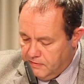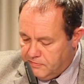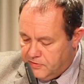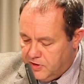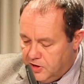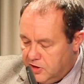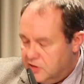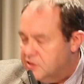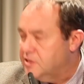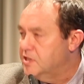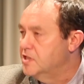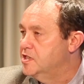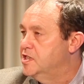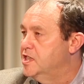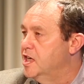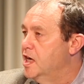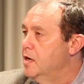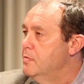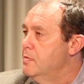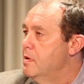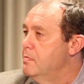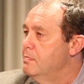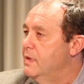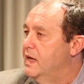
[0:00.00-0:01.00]
Of course, the
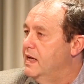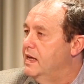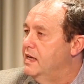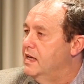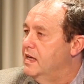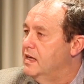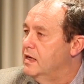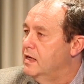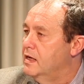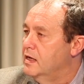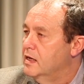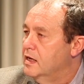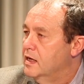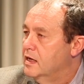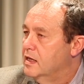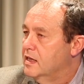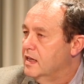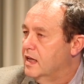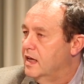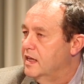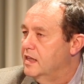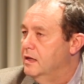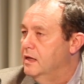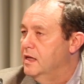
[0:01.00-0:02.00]
German media,
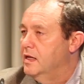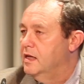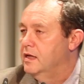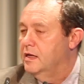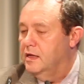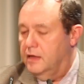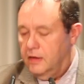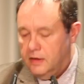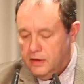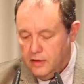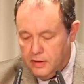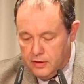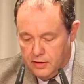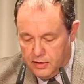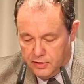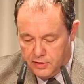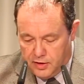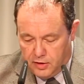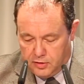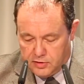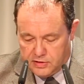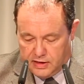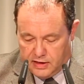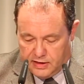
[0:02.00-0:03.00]
like
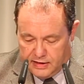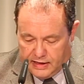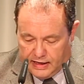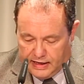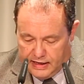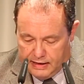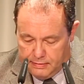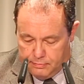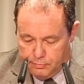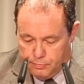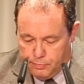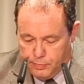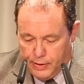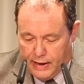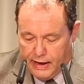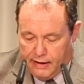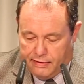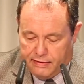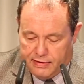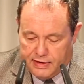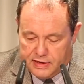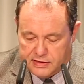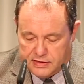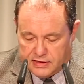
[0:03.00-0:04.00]
those that in
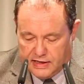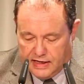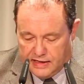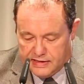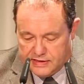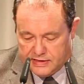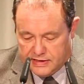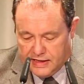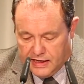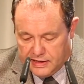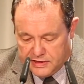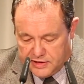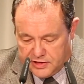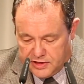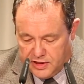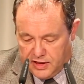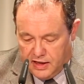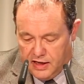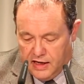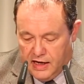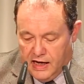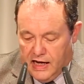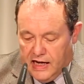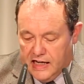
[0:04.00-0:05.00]
Paris,
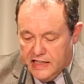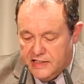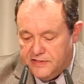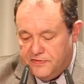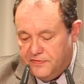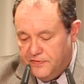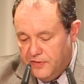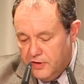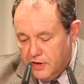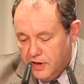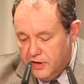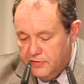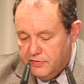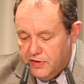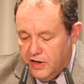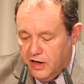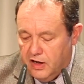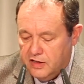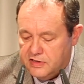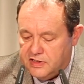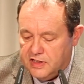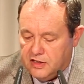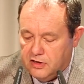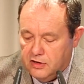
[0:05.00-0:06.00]
etc., is full of
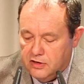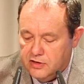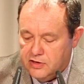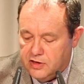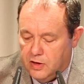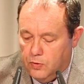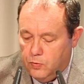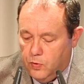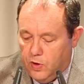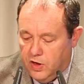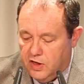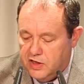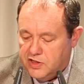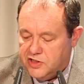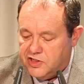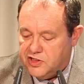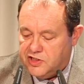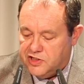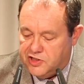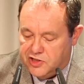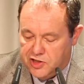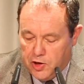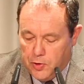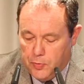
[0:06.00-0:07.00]
articles on what a
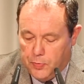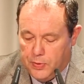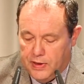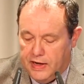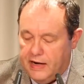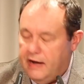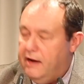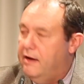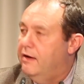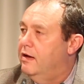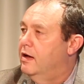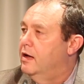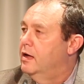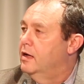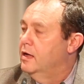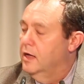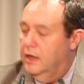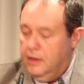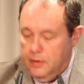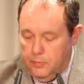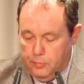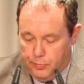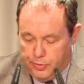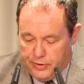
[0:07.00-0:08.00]
stupid error
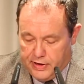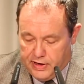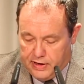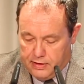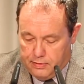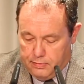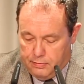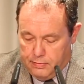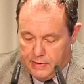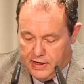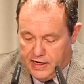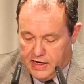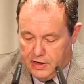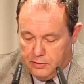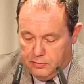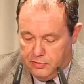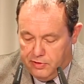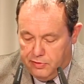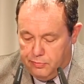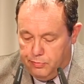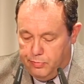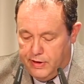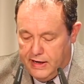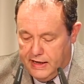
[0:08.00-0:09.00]
Britain made
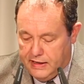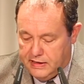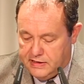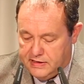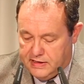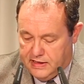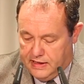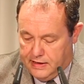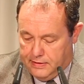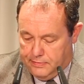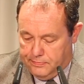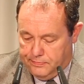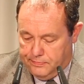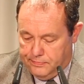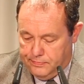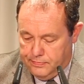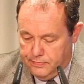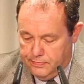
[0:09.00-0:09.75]
with Brexit,